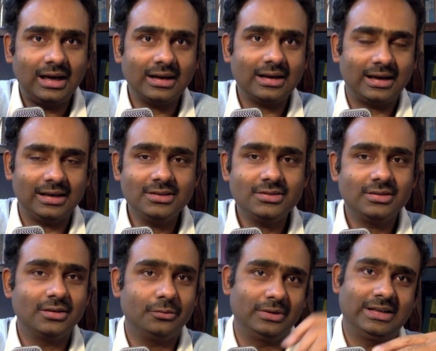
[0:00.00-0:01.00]
ri's
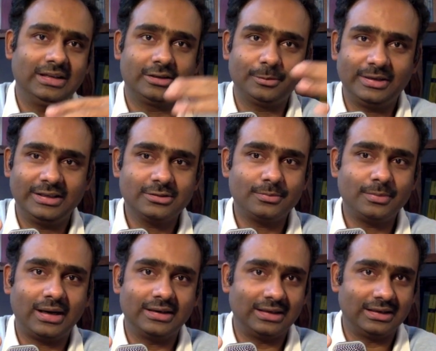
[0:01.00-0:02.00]
will get replaced
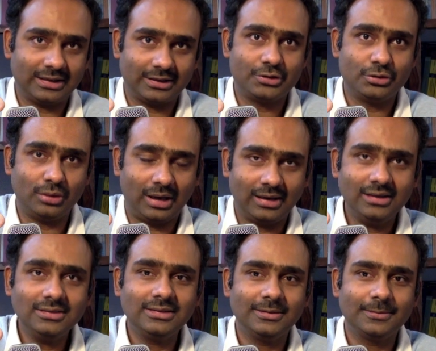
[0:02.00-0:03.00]
by delta qi's